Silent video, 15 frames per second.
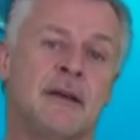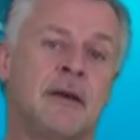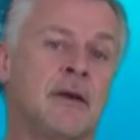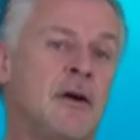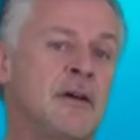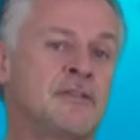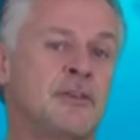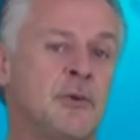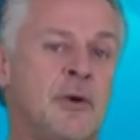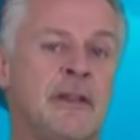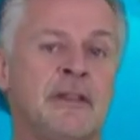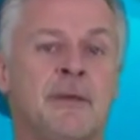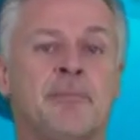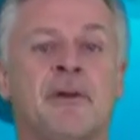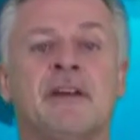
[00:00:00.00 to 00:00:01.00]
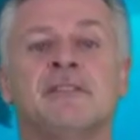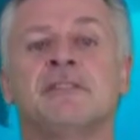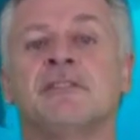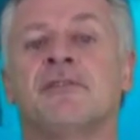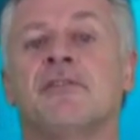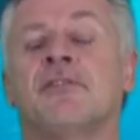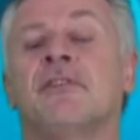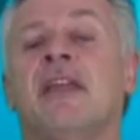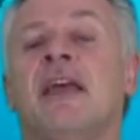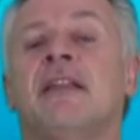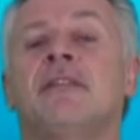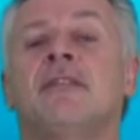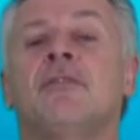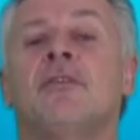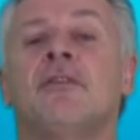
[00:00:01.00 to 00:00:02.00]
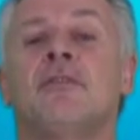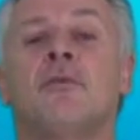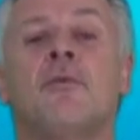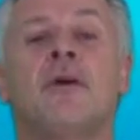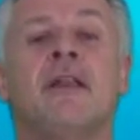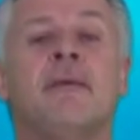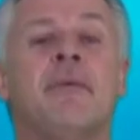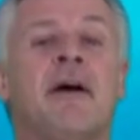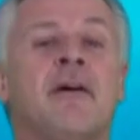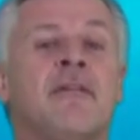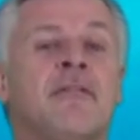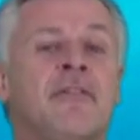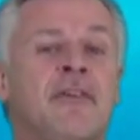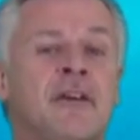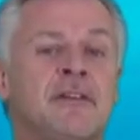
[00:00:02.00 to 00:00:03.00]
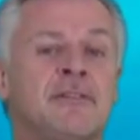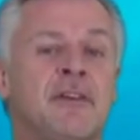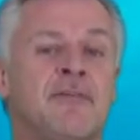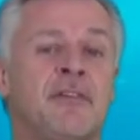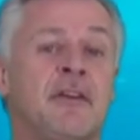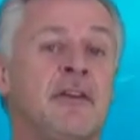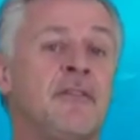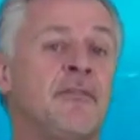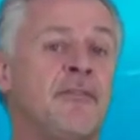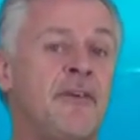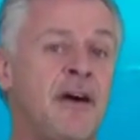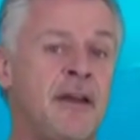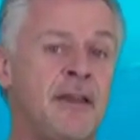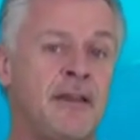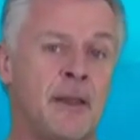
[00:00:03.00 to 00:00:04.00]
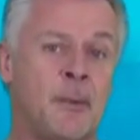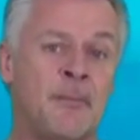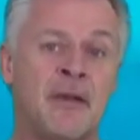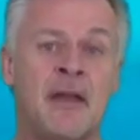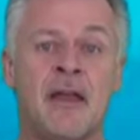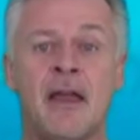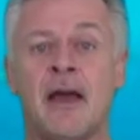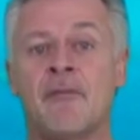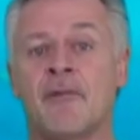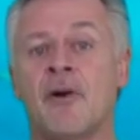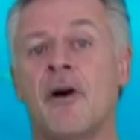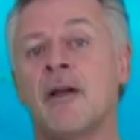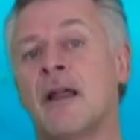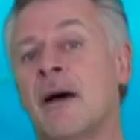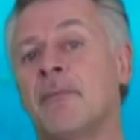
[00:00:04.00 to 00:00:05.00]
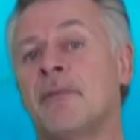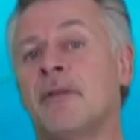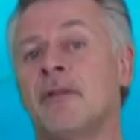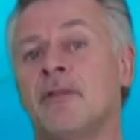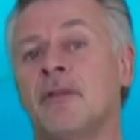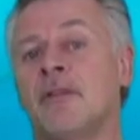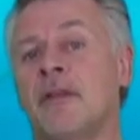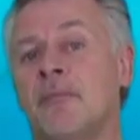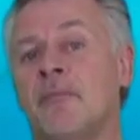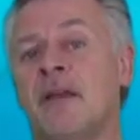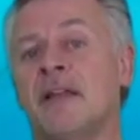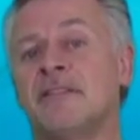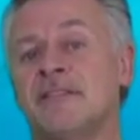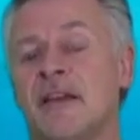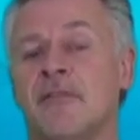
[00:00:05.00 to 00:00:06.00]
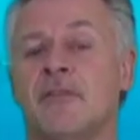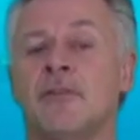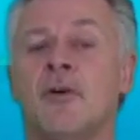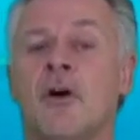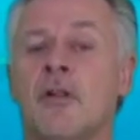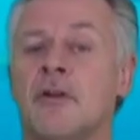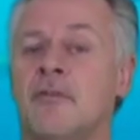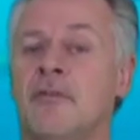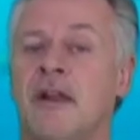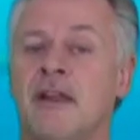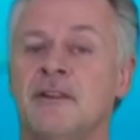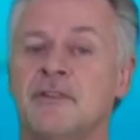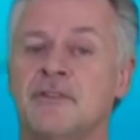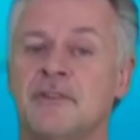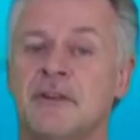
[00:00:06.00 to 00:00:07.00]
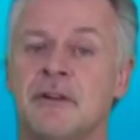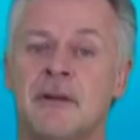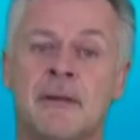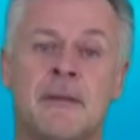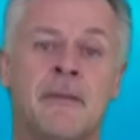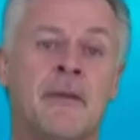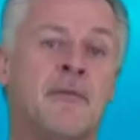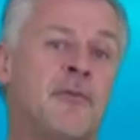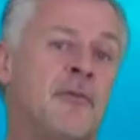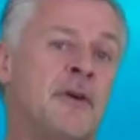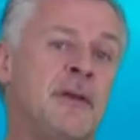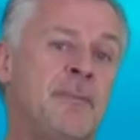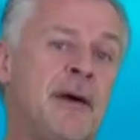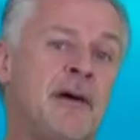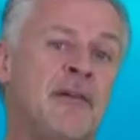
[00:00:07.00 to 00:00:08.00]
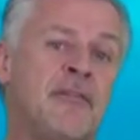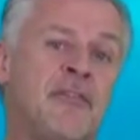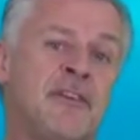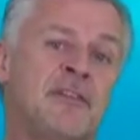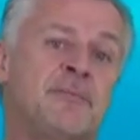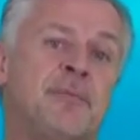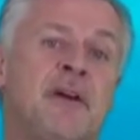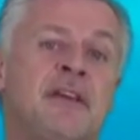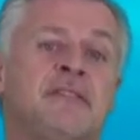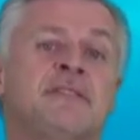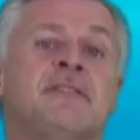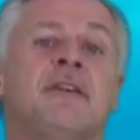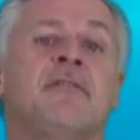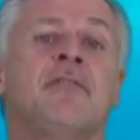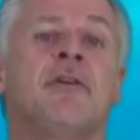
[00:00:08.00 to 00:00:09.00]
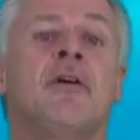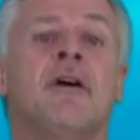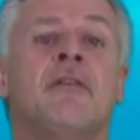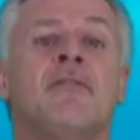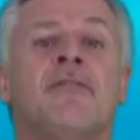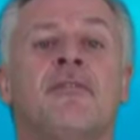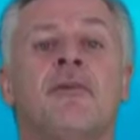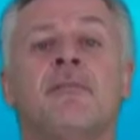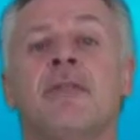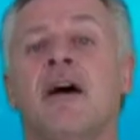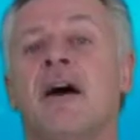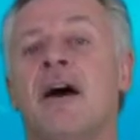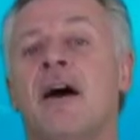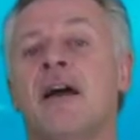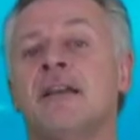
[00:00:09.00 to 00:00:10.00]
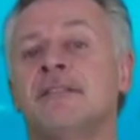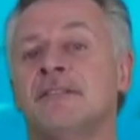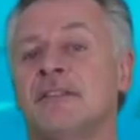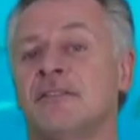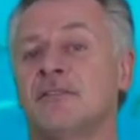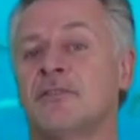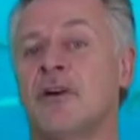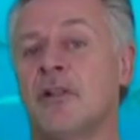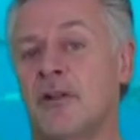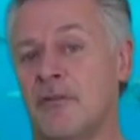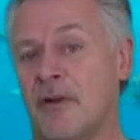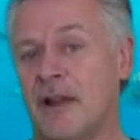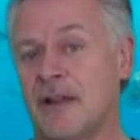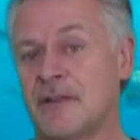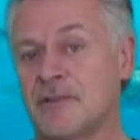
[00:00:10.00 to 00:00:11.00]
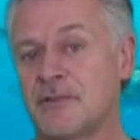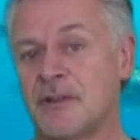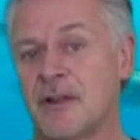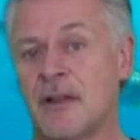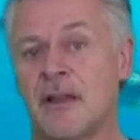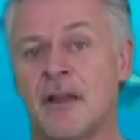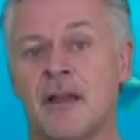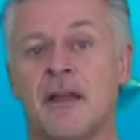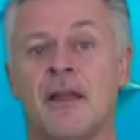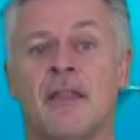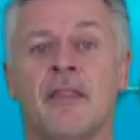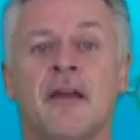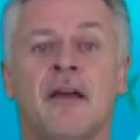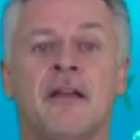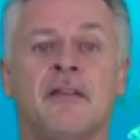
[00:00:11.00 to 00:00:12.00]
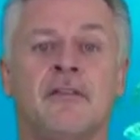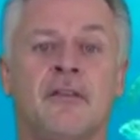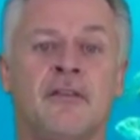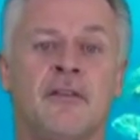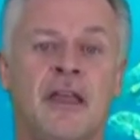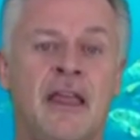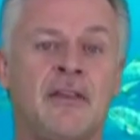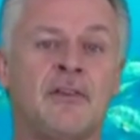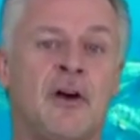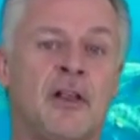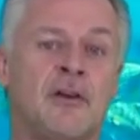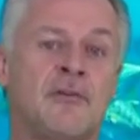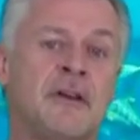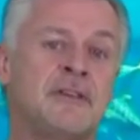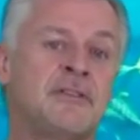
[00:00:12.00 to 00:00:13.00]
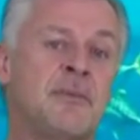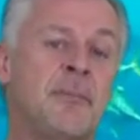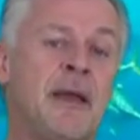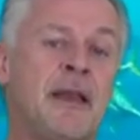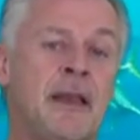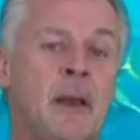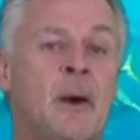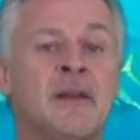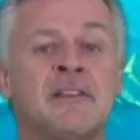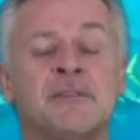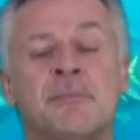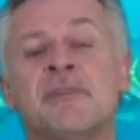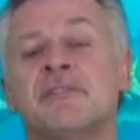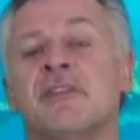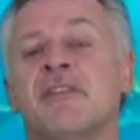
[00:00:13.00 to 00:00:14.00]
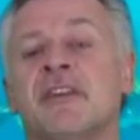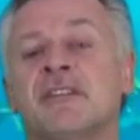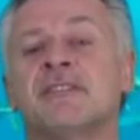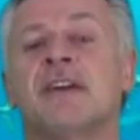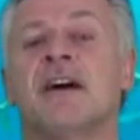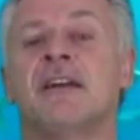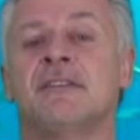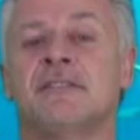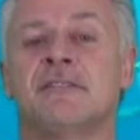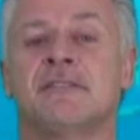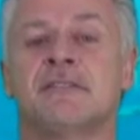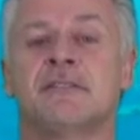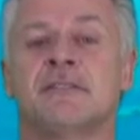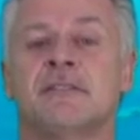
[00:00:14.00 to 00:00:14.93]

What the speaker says: Consequently, prices for 10 to 20 pound fish, if you can find them, have gone up to the mid $7 range. 40 pound fish prices have gone from the high $6 range to the $8 range, depending on specific sizes.